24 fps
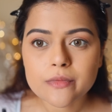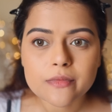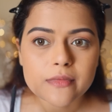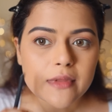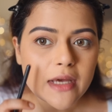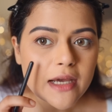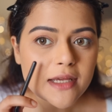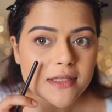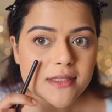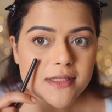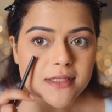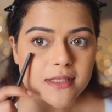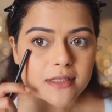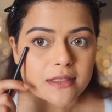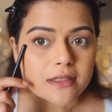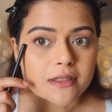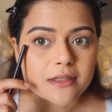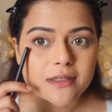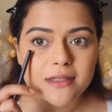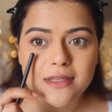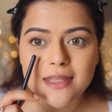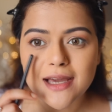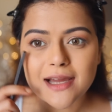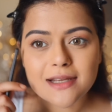That's
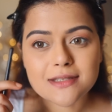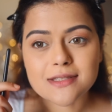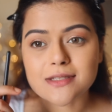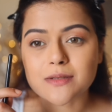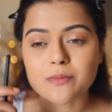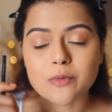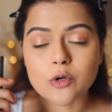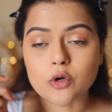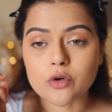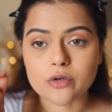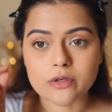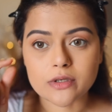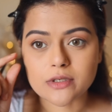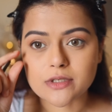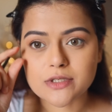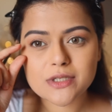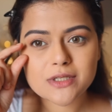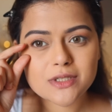it. That's about it.